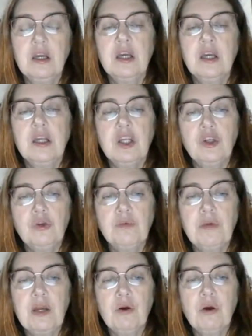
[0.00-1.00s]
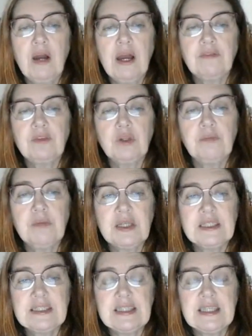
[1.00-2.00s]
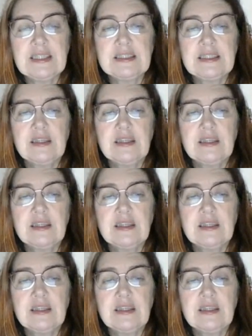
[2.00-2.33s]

Then you may have to mist it.